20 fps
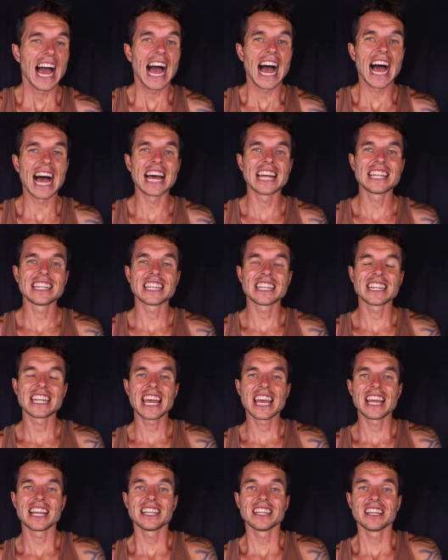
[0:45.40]
And
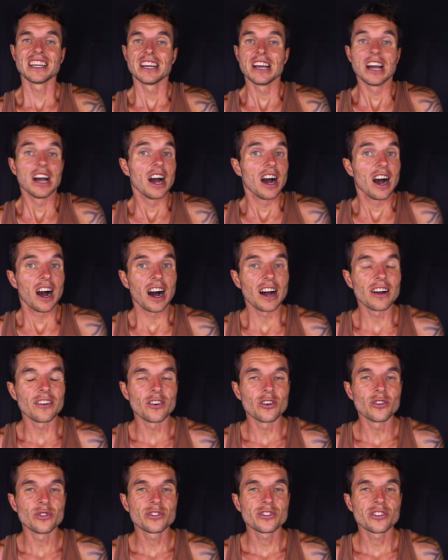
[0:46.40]
then I have
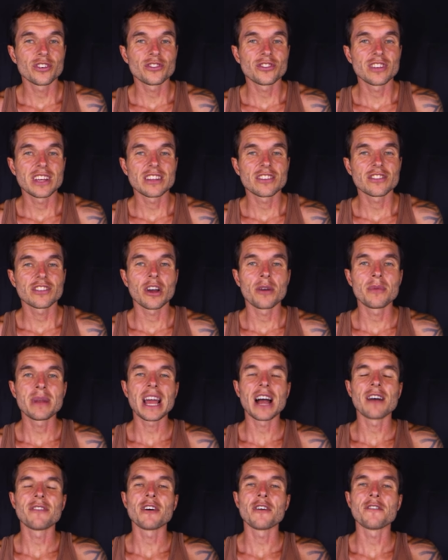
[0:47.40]
also seen so
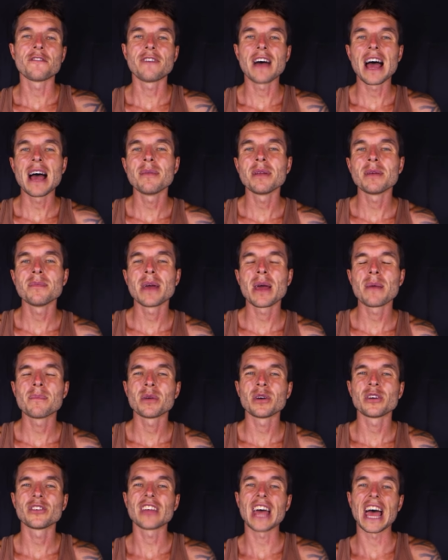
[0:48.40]
many other family
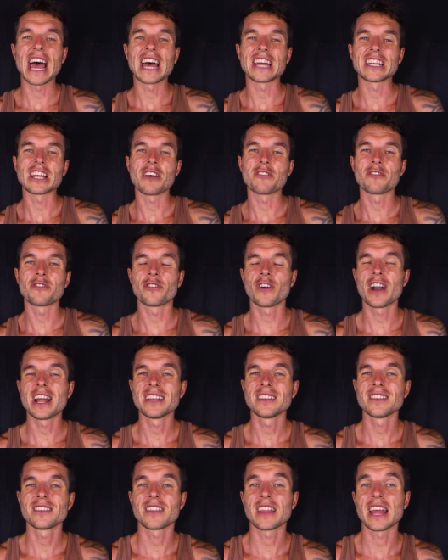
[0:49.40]
members and
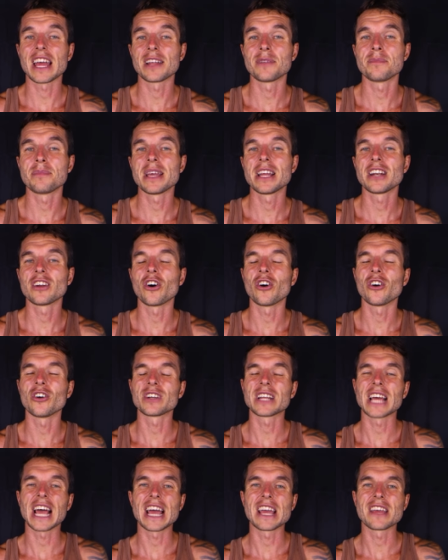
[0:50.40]
friends that had been
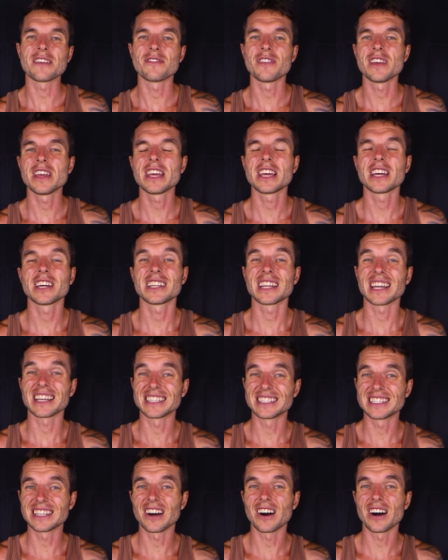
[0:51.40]
on a
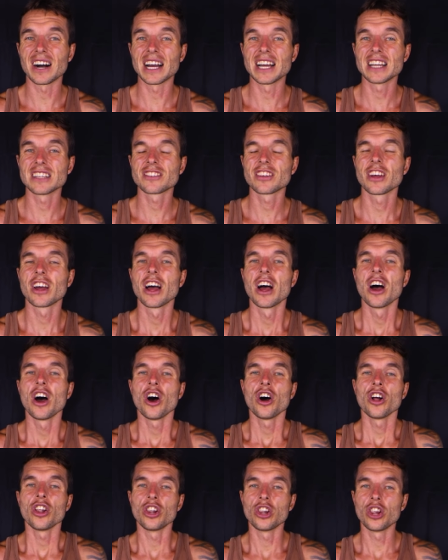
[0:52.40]
vegan diet
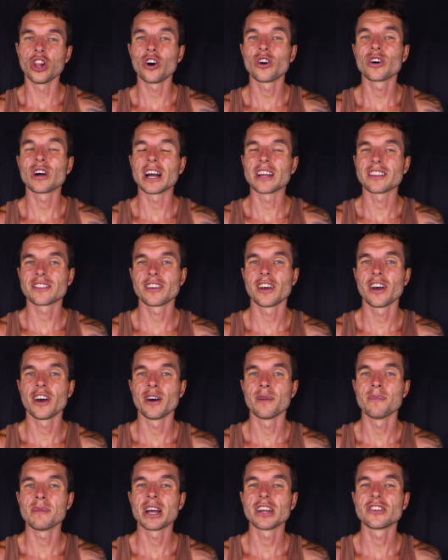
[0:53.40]
long
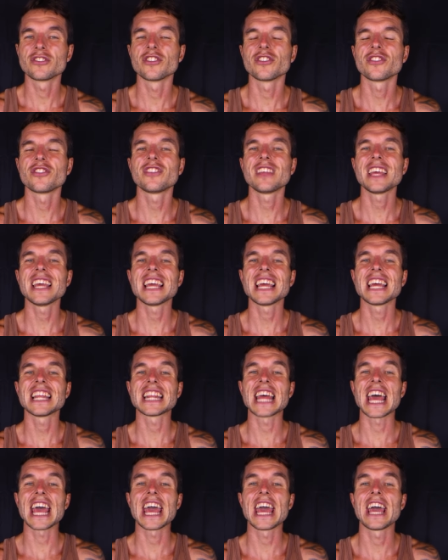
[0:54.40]
term just see
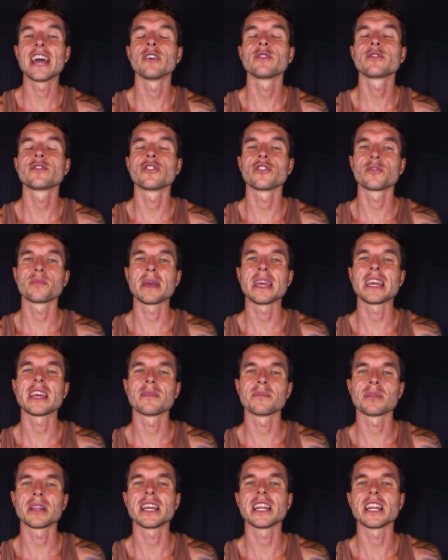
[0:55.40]
their health just be
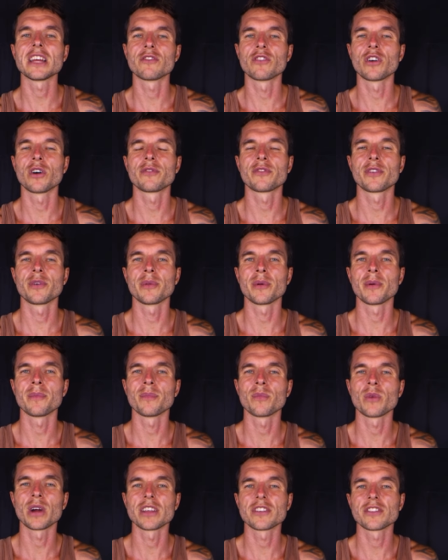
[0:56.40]
completely robbed from them,
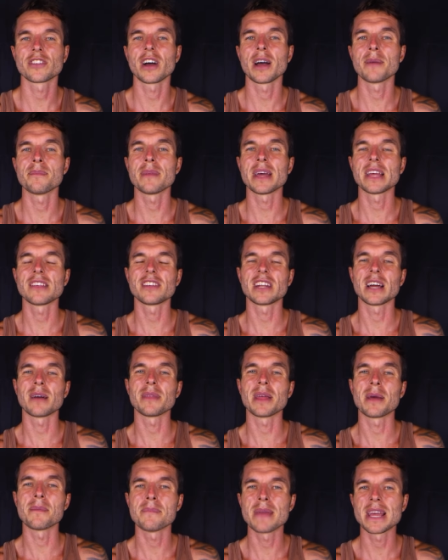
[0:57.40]
where it started messing up
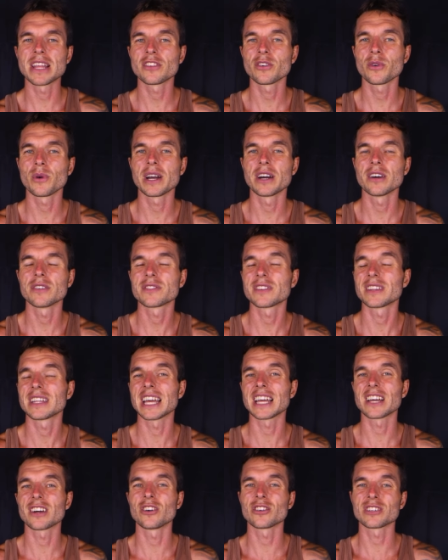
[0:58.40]
their mental health,
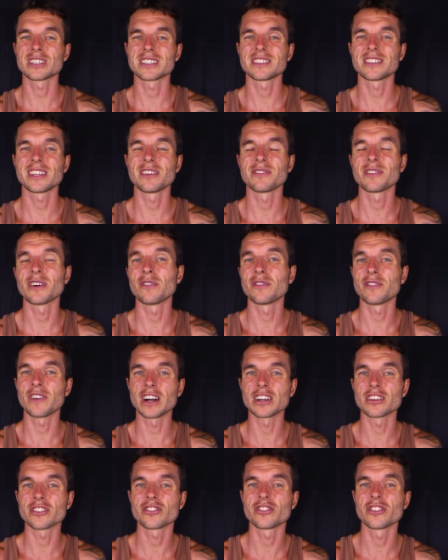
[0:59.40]
their cognitive
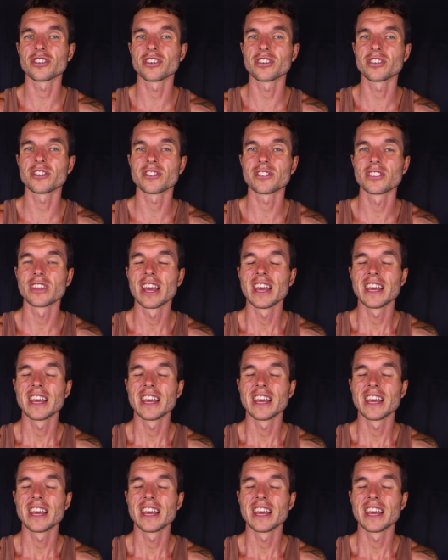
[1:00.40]
functions,